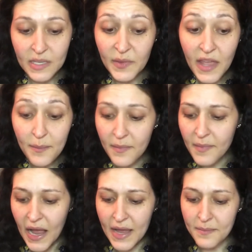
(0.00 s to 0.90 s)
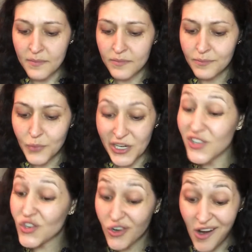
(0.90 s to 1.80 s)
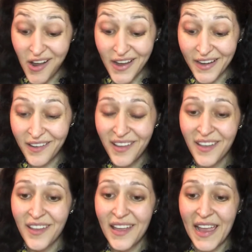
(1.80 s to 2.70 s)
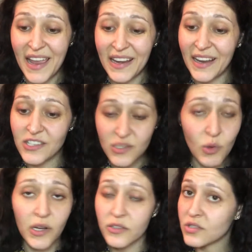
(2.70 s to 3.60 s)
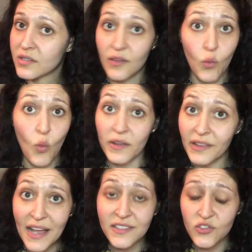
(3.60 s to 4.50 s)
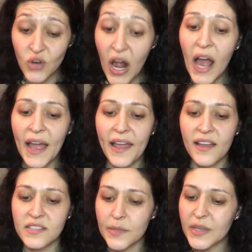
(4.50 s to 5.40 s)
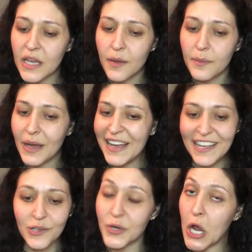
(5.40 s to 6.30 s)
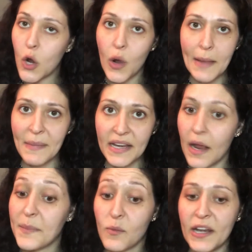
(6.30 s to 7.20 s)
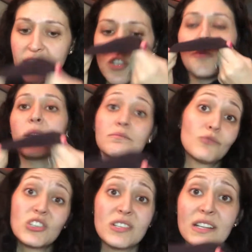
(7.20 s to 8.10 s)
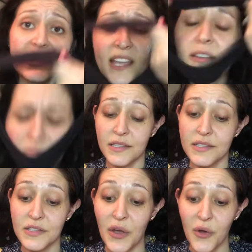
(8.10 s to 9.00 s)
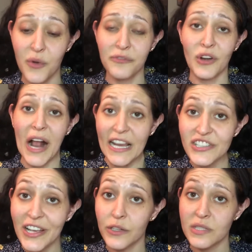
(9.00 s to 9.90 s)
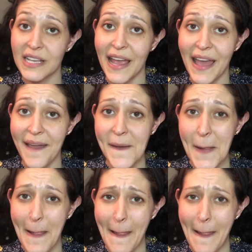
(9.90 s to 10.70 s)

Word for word: of them I'm pretty sure on, and I just wanna just give it one last try. And some of them, I don't know, I might not be ready to, but we're just gonna see. So for eyeshadow today,